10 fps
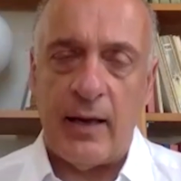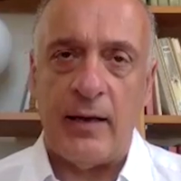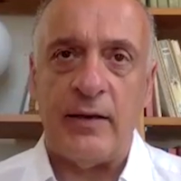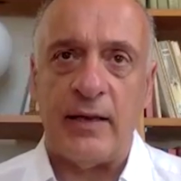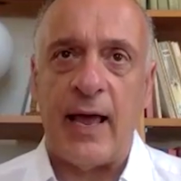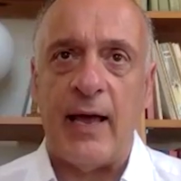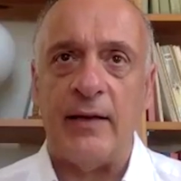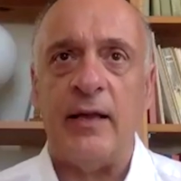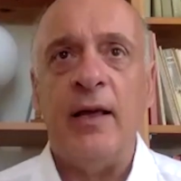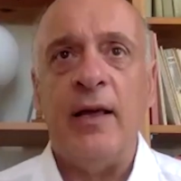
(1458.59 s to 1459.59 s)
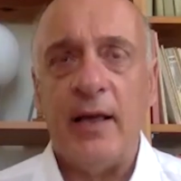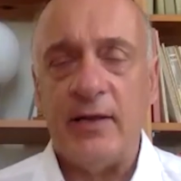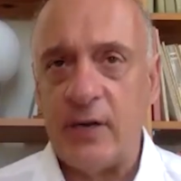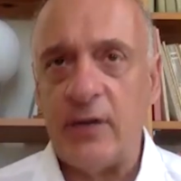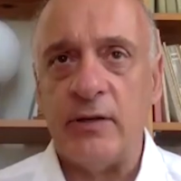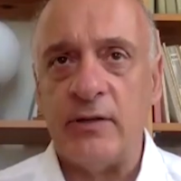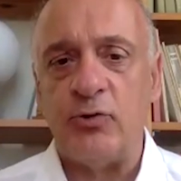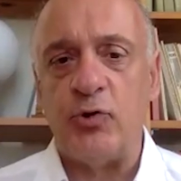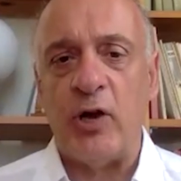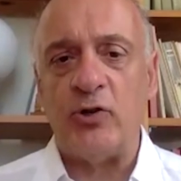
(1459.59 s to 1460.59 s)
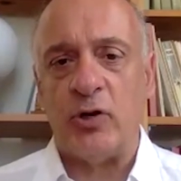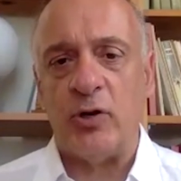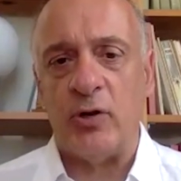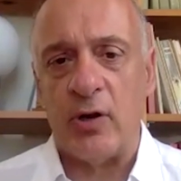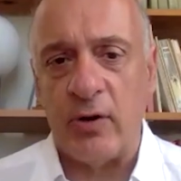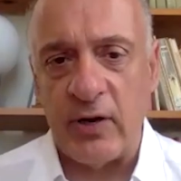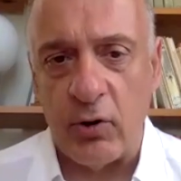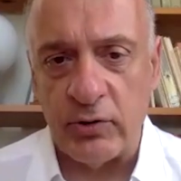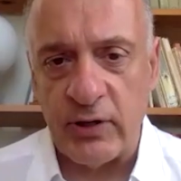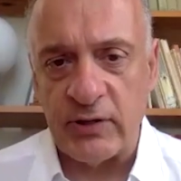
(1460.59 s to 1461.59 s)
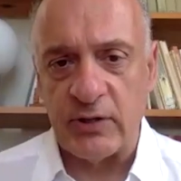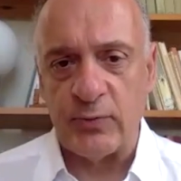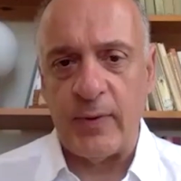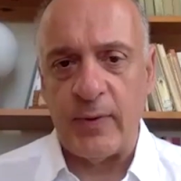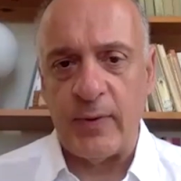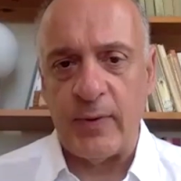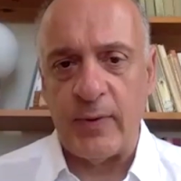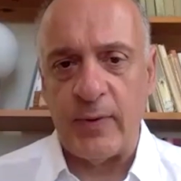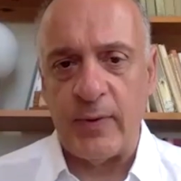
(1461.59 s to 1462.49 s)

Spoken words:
indicate a certain situation in the Greek context as well.